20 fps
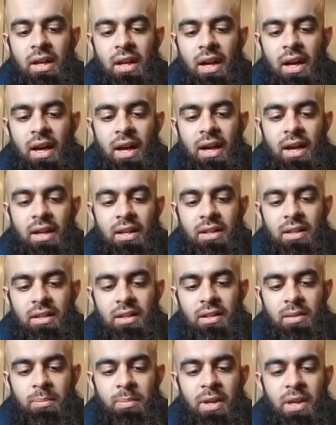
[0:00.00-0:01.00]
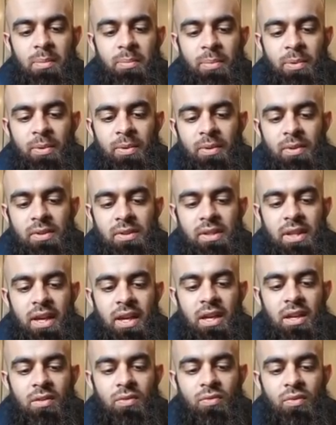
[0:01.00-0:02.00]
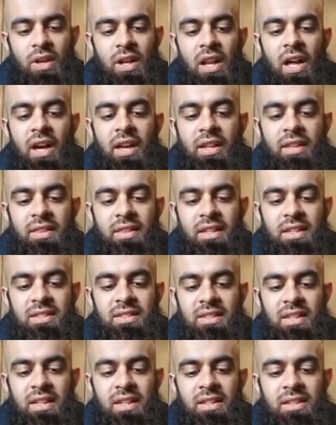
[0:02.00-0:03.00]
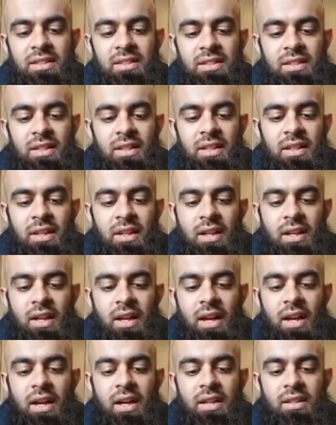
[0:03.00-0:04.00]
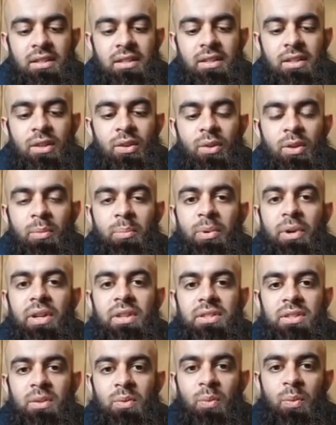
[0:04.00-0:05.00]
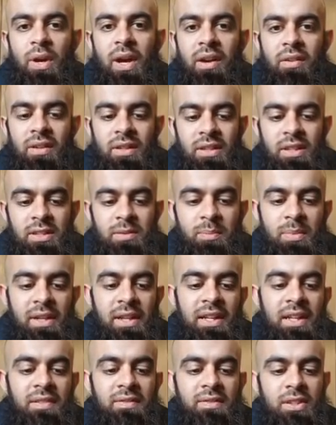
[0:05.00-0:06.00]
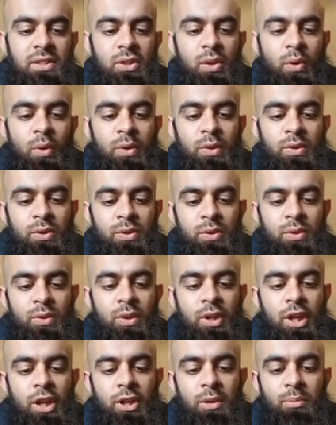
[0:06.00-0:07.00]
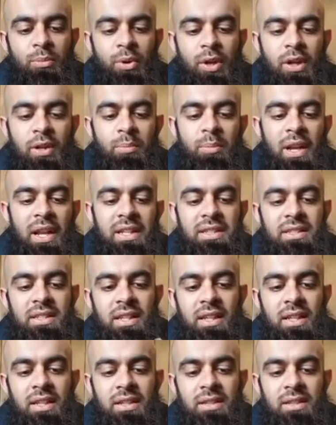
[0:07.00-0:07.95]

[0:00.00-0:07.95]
And the people, they rely on these things. And, you know, the person wearing this believes it's going to bring blessings.